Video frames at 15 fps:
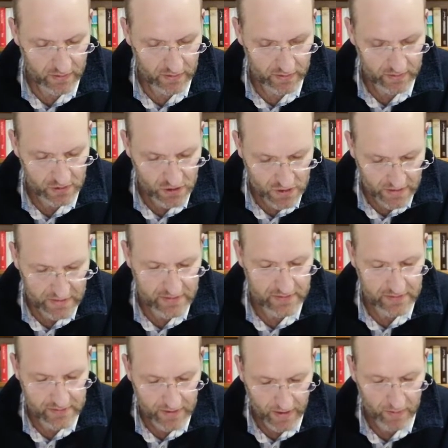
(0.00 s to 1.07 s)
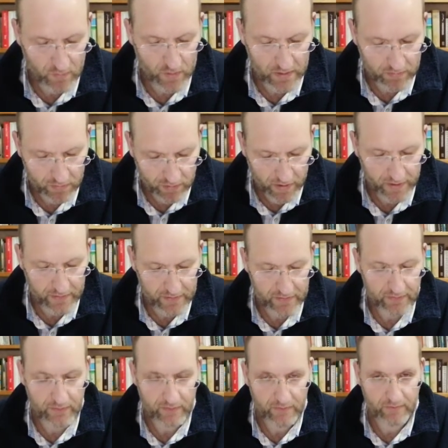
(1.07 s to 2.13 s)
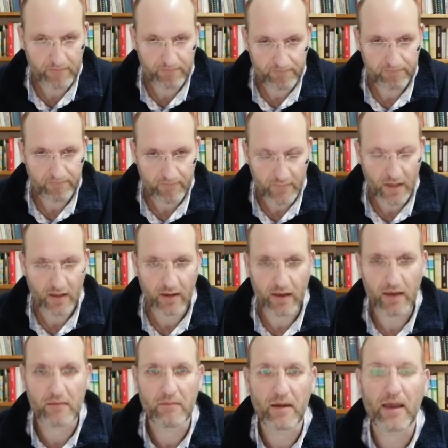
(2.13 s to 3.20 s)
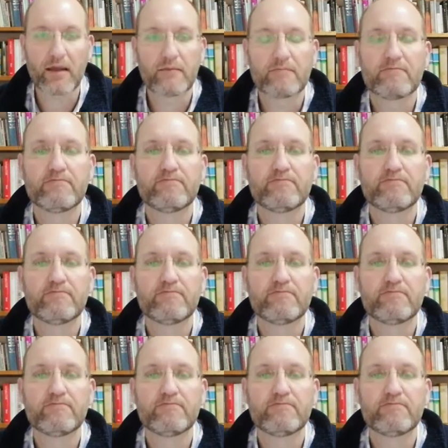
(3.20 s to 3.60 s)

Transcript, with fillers: In Jesus' name we pray this. Amen.